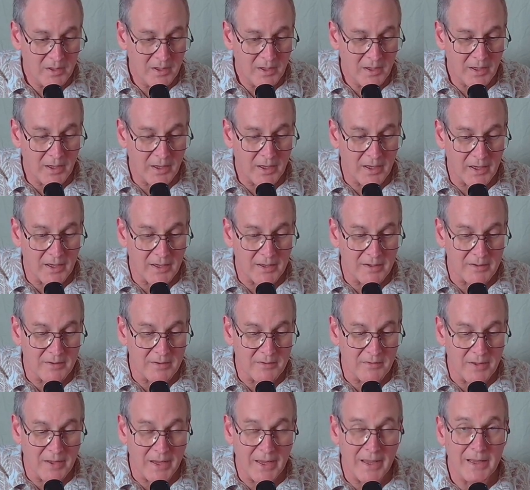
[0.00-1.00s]
And
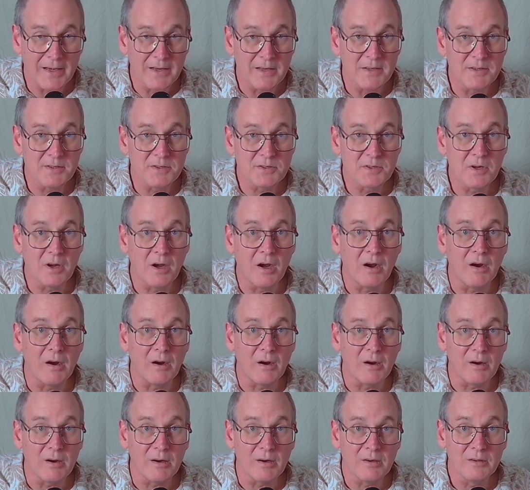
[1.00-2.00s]
that is
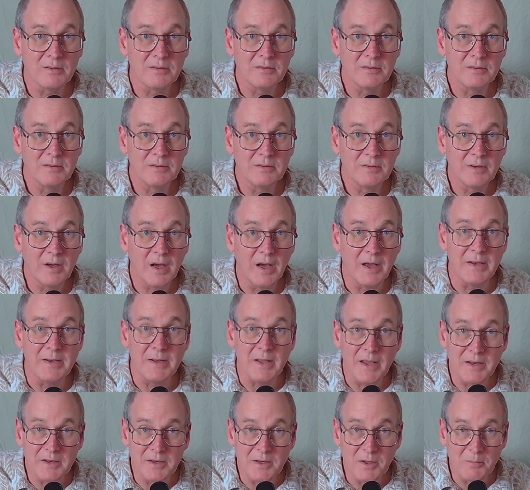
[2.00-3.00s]
our
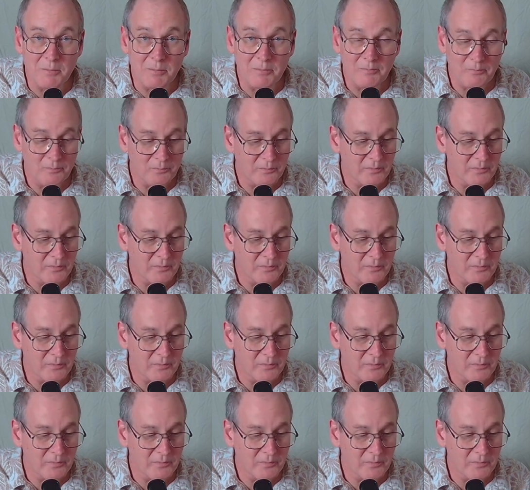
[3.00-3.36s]
addendum